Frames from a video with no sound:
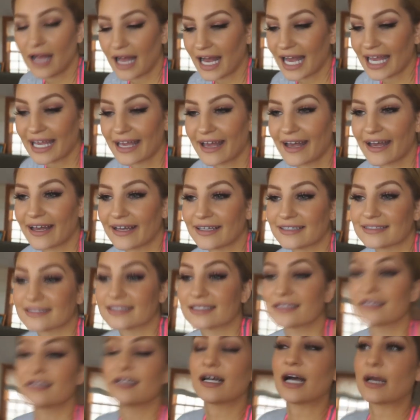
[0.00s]
Hi guys,
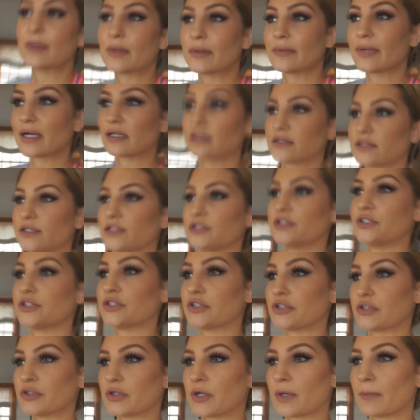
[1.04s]
I'm about to
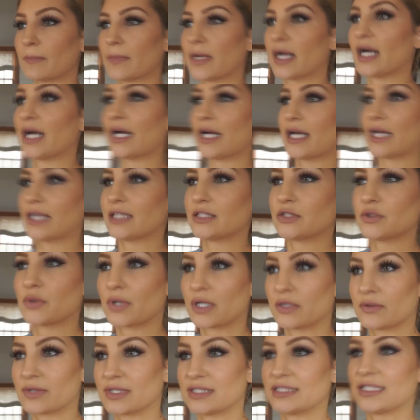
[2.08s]
do my
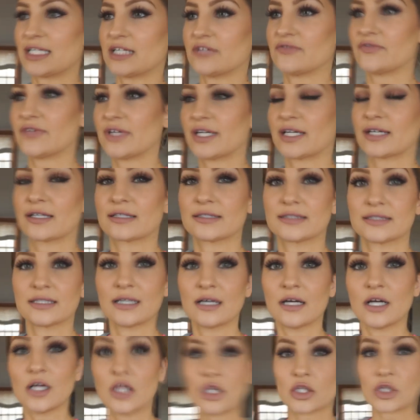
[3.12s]
21 day fix,
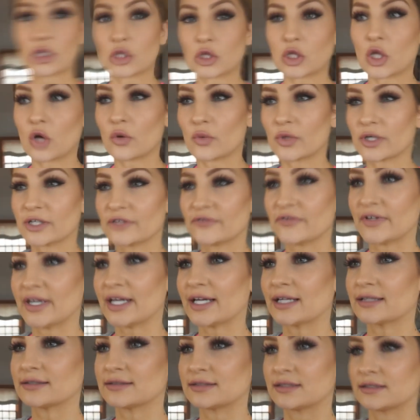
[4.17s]
lower
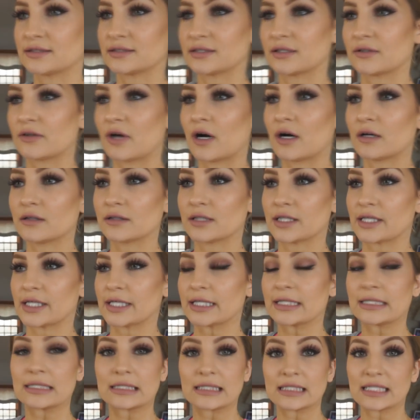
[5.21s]
fix, so all
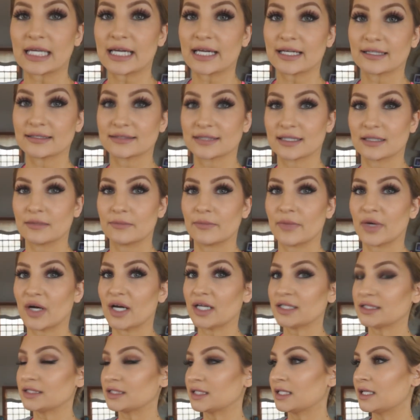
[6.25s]
like legs and
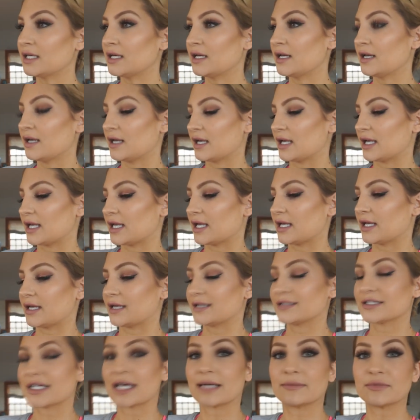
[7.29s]
butt,
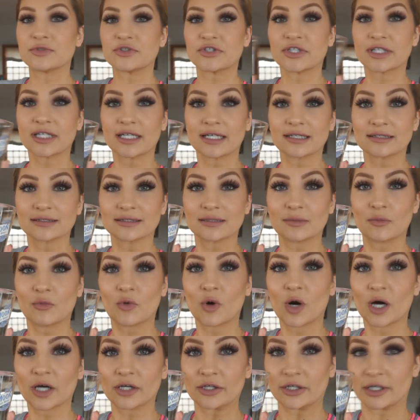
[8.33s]
and I'm drinking some
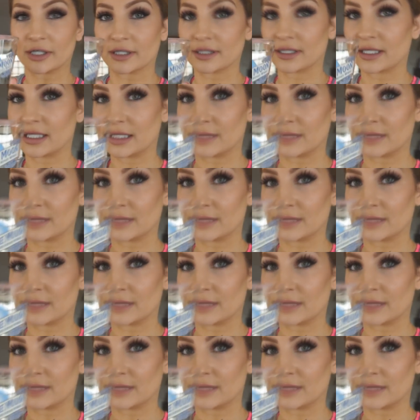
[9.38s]
water